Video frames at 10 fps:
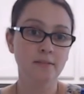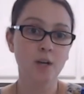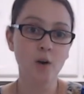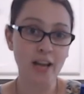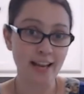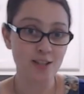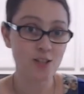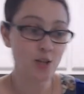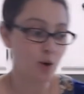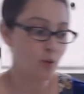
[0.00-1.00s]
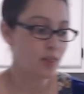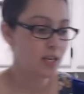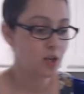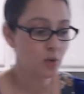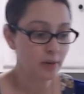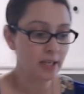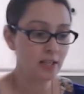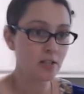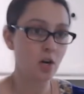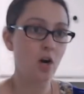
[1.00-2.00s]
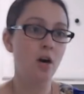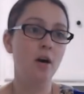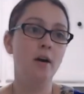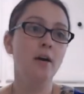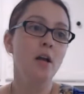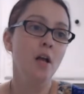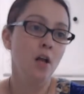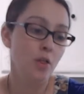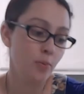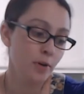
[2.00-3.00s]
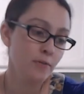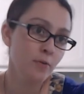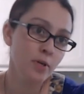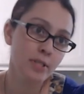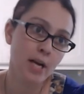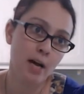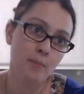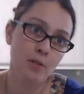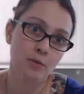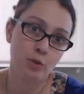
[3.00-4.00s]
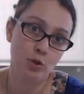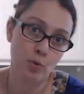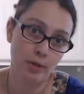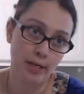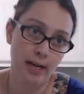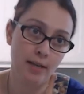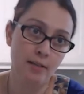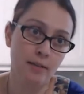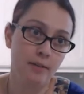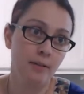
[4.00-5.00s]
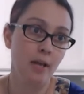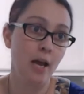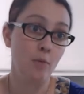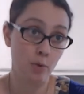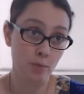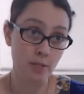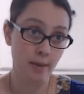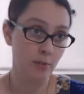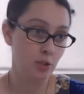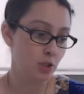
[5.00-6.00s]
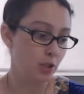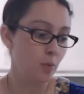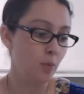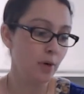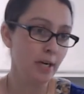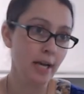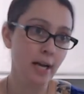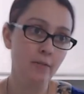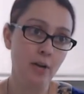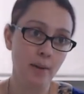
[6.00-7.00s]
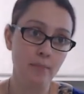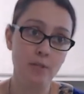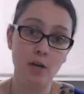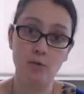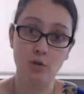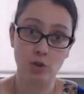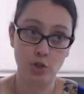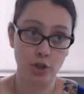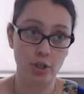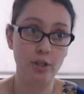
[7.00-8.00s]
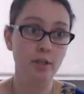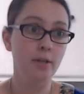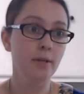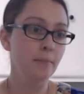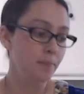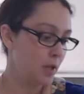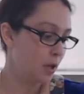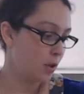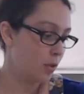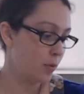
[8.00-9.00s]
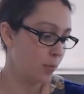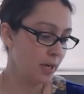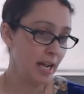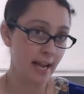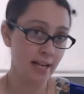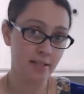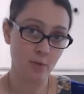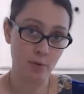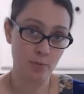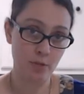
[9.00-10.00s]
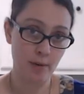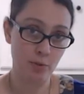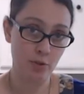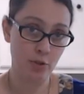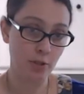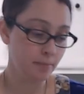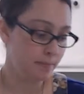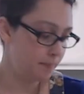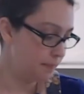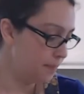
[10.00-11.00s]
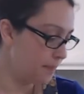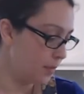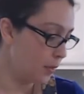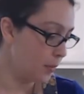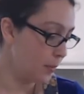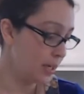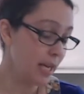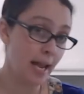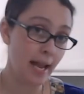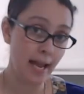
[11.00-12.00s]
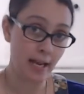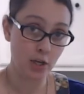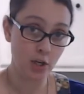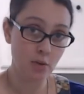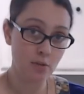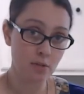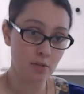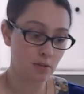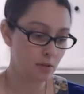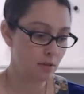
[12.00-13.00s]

Okay, so the ingredients are 3/4 cups of shortening at room temperature, 1½ cups of sugar, 3 eggs at room temperature, 3 egg yolks.